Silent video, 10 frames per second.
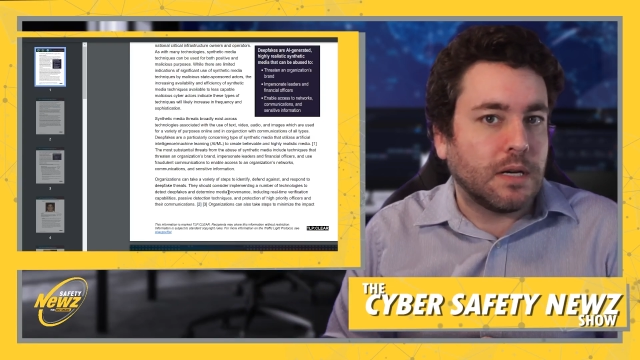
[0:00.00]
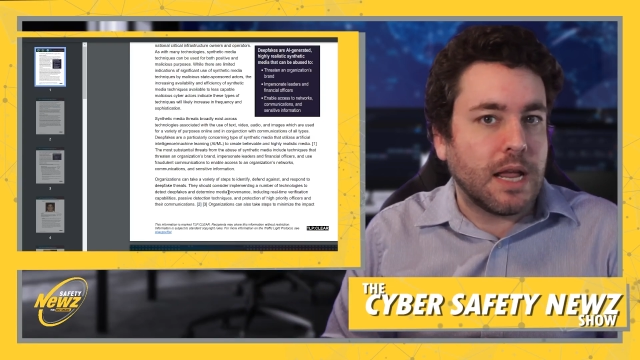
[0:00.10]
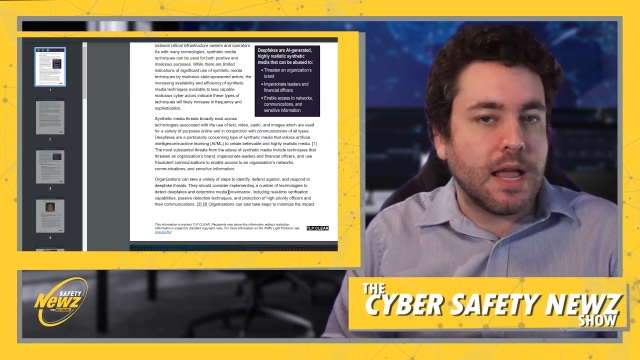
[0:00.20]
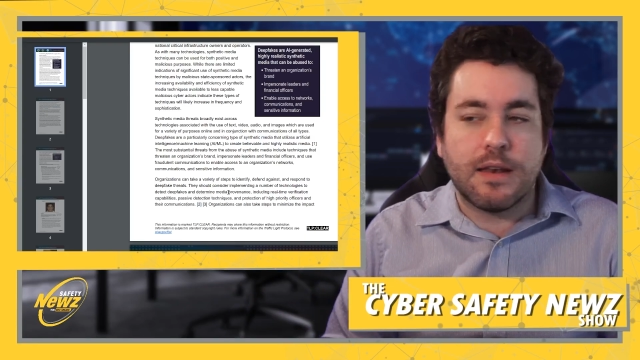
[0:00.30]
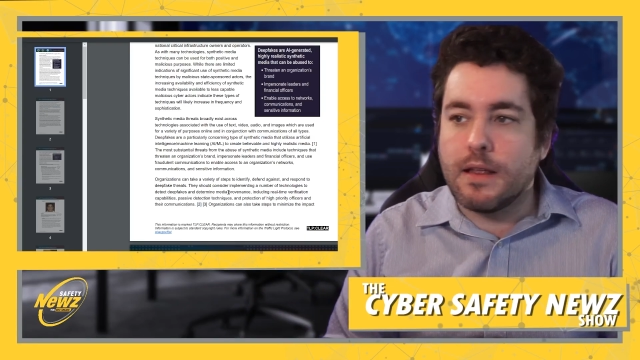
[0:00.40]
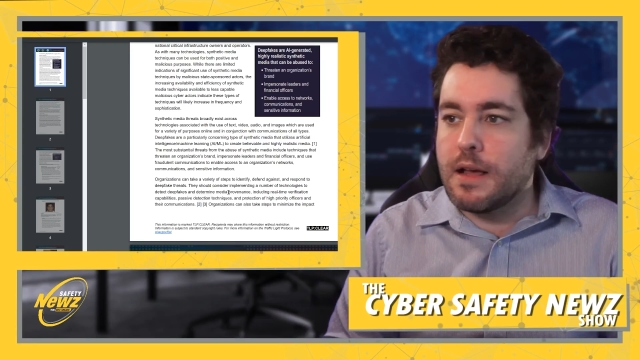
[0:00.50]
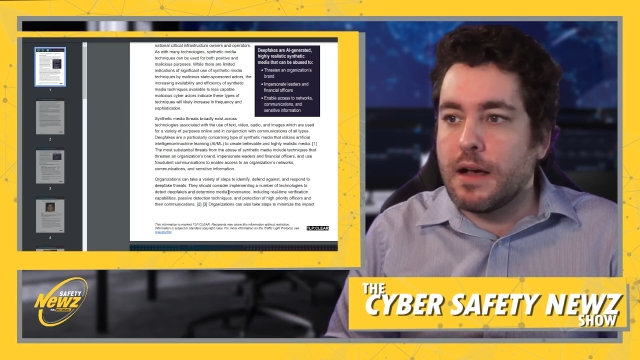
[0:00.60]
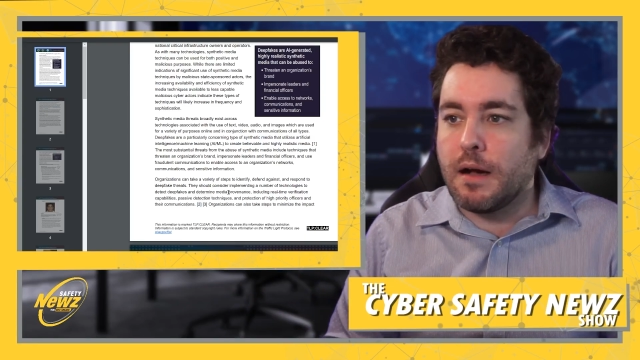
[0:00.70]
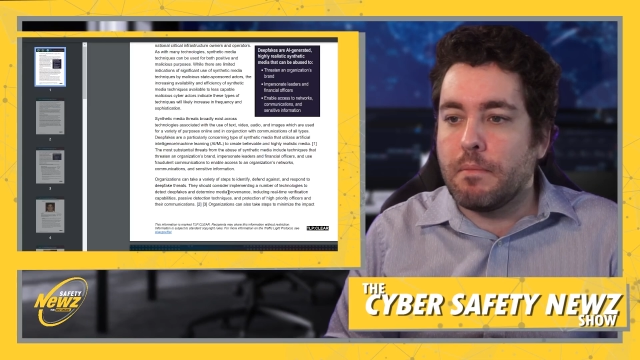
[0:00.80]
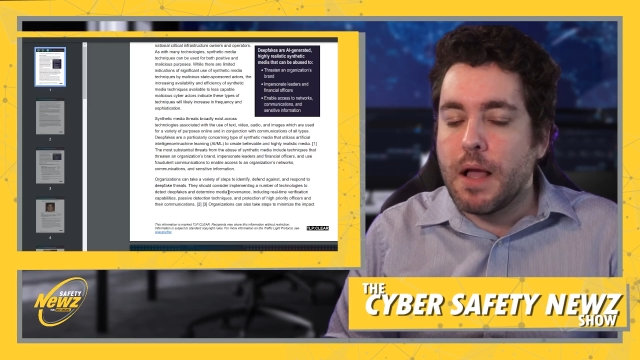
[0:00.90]
And
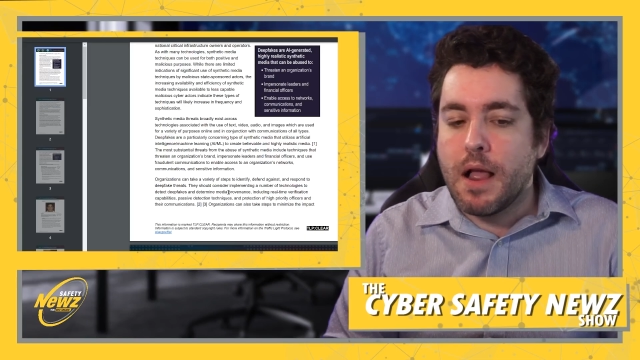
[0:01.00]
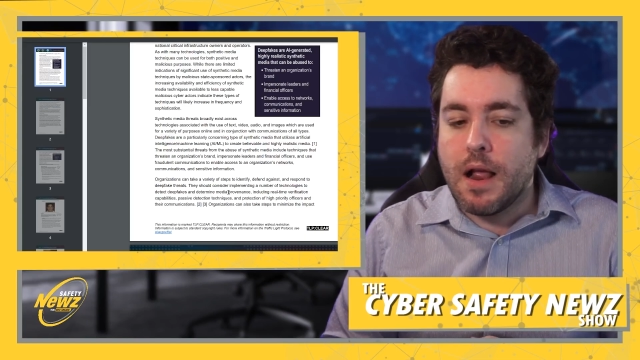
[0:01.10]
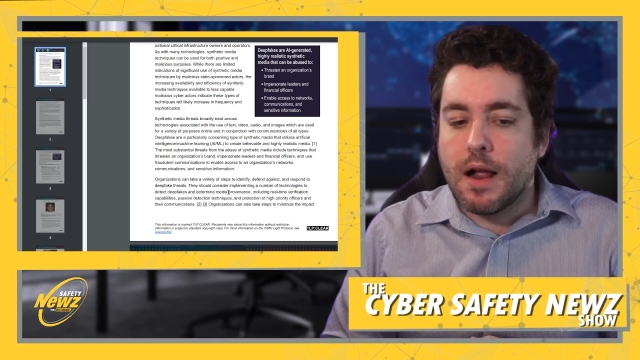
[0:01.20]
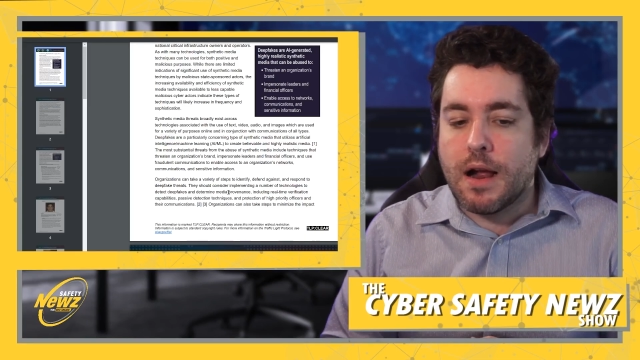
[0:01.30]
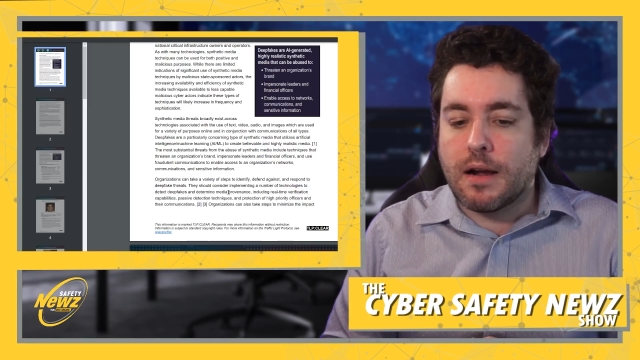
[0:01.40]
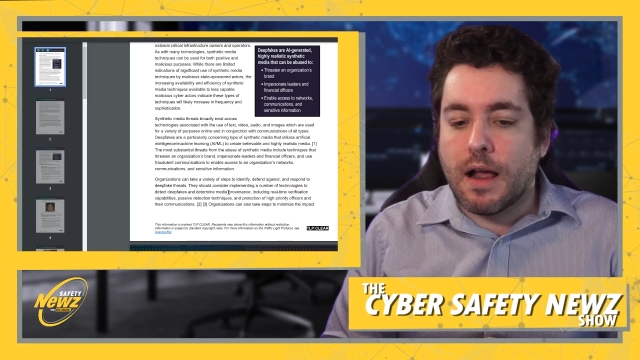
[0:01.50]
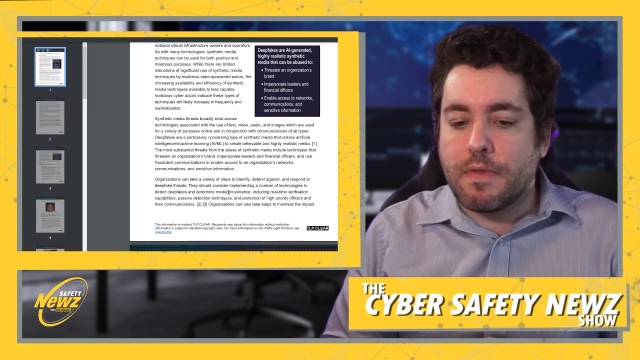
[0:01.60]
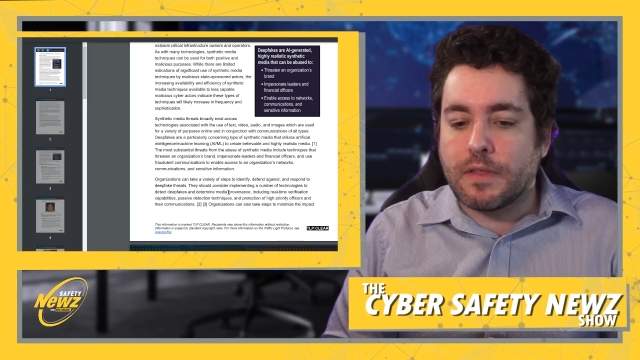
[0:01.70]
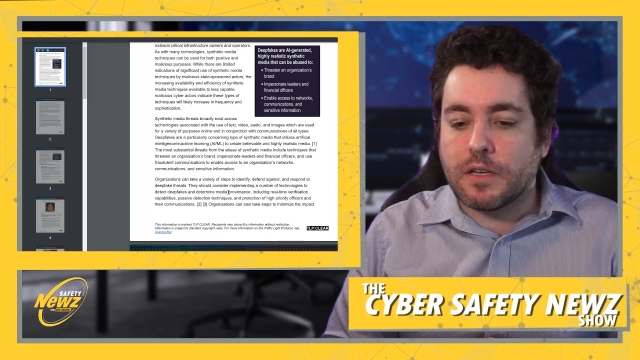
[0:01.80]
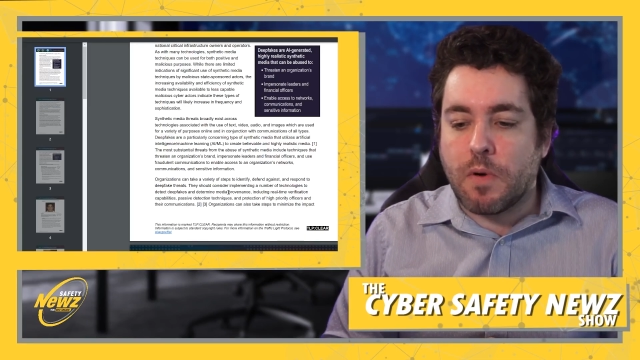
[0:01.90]
I
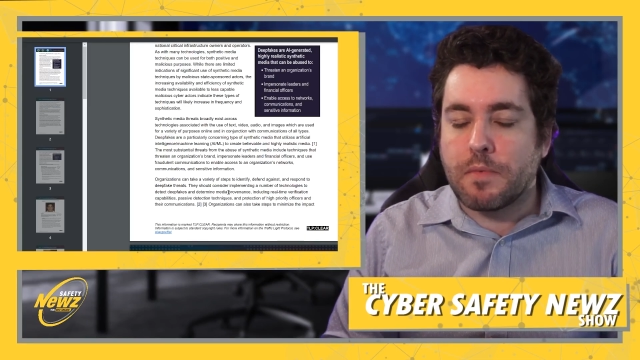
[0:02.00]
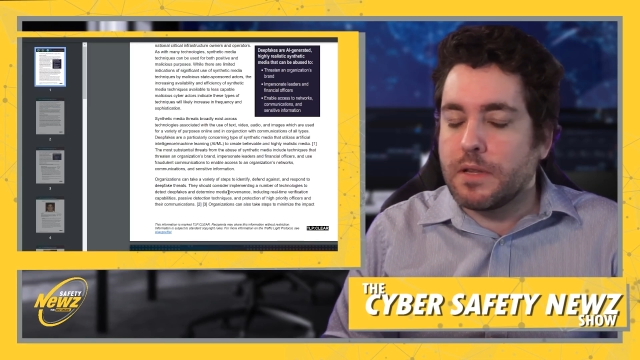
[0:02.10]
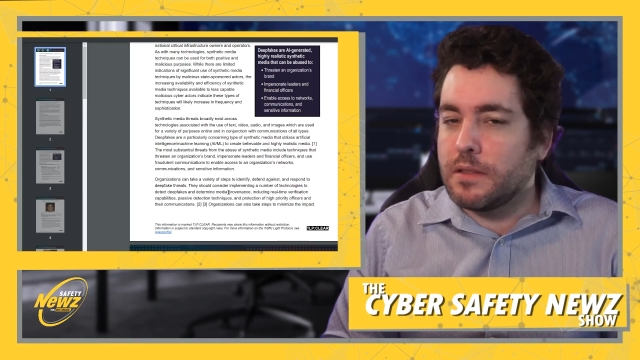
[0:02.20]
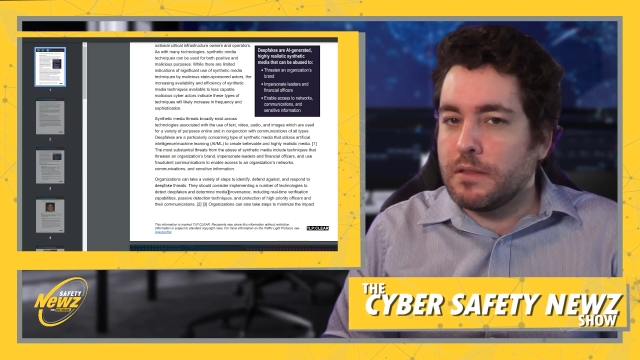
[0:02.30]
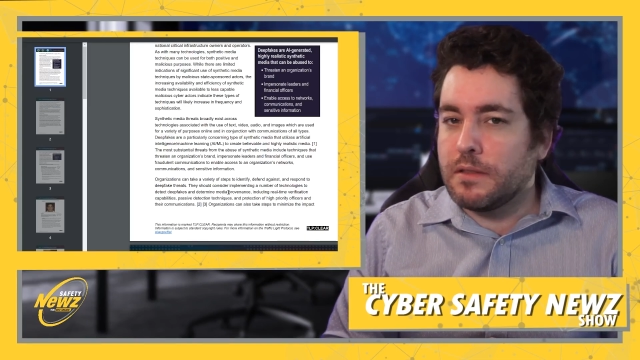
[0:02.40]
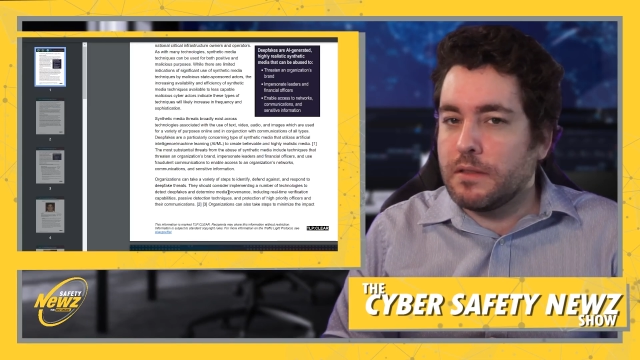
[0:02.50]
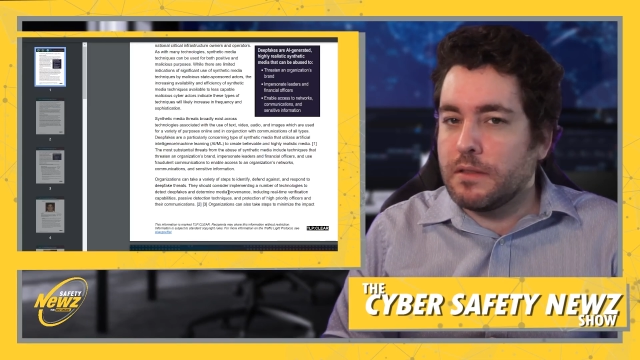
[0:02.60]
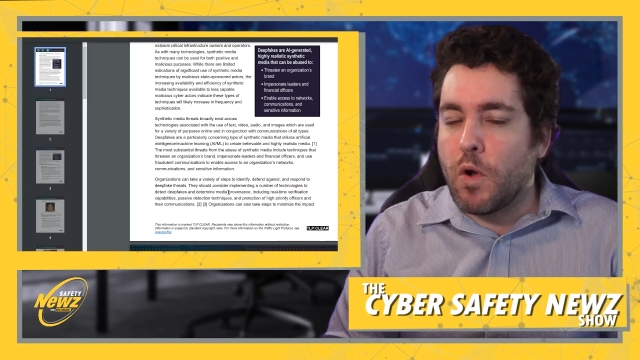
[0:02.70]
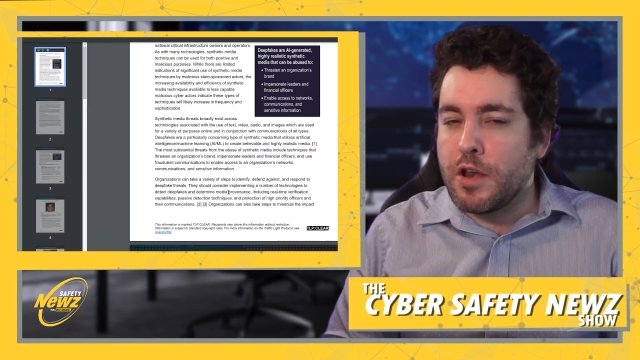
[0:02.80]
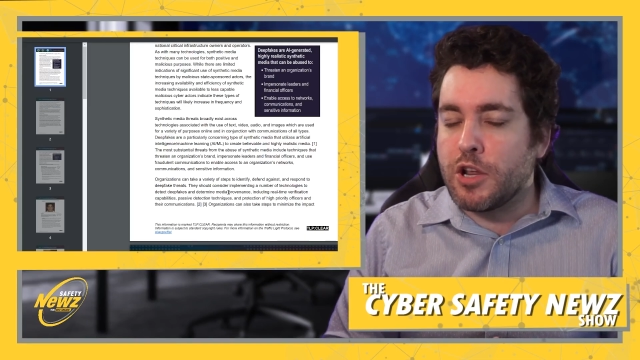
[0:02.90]
think that's probably the
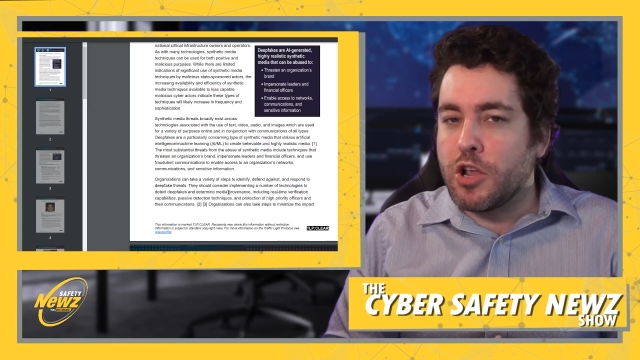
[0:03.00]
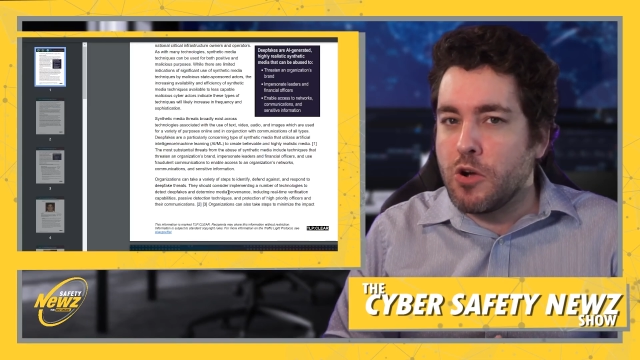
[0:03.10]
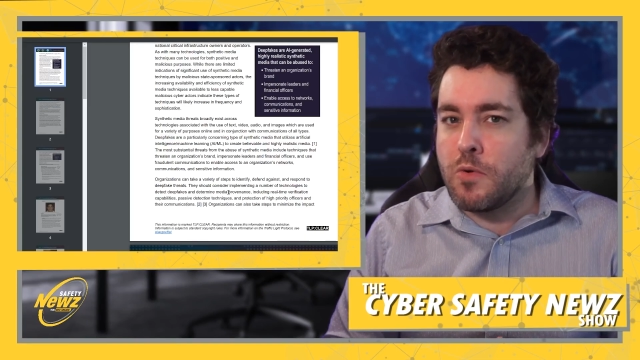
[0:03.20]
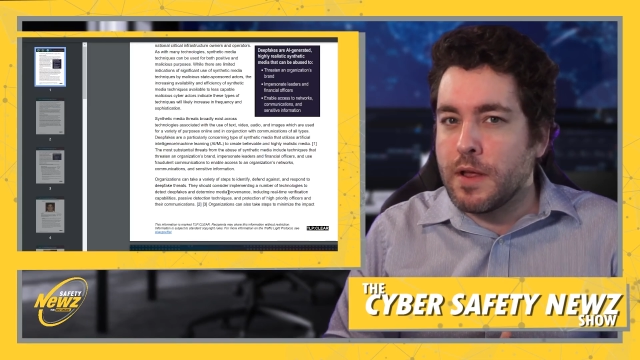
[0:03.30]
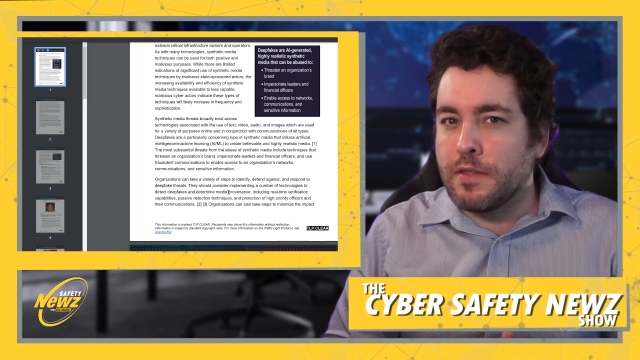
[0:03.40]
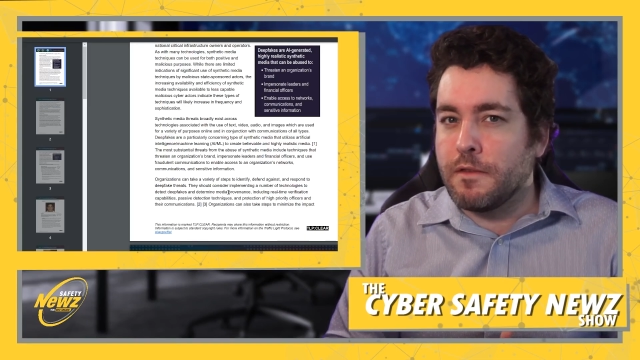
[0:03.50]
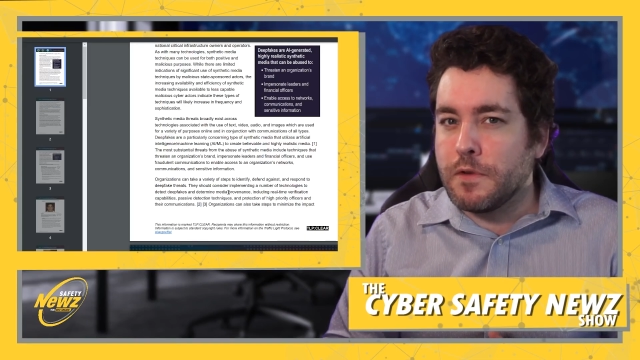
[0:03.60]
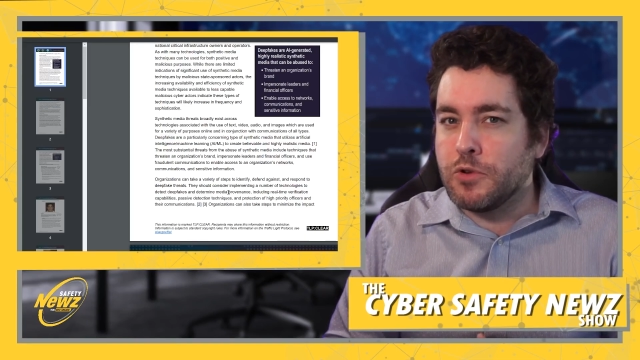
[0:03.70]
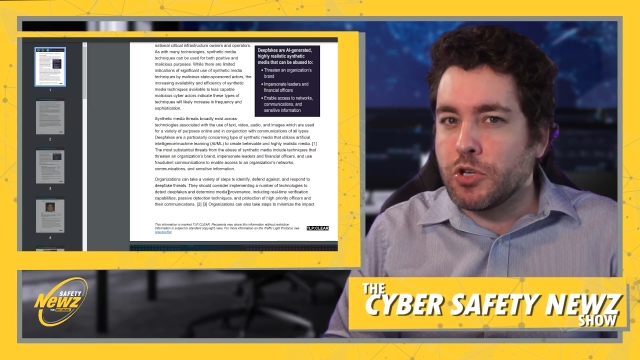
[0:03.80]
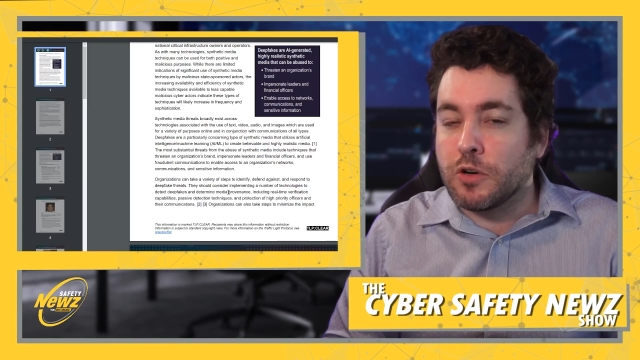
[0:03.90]
way to go in the
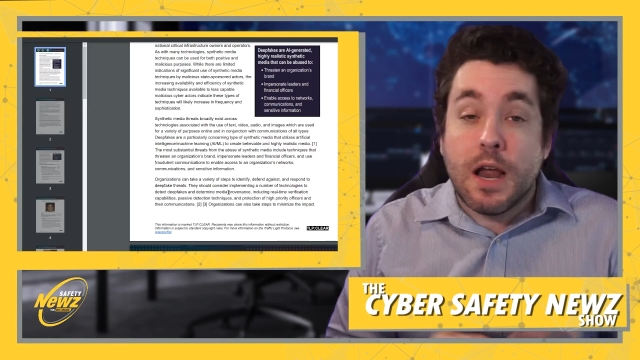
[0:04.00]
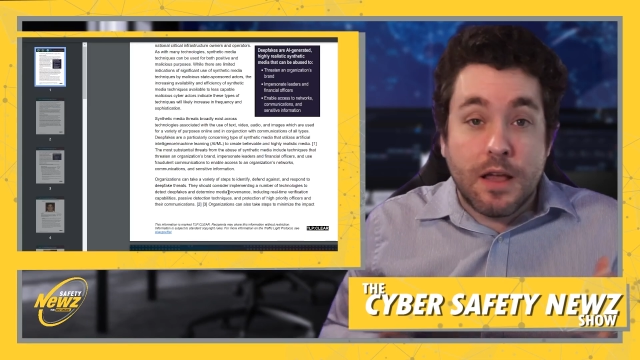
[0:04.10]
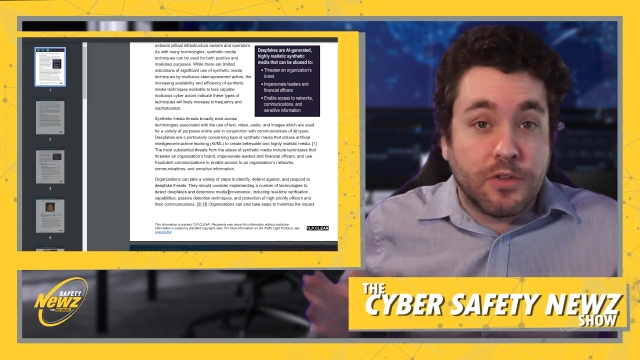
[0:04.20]
future.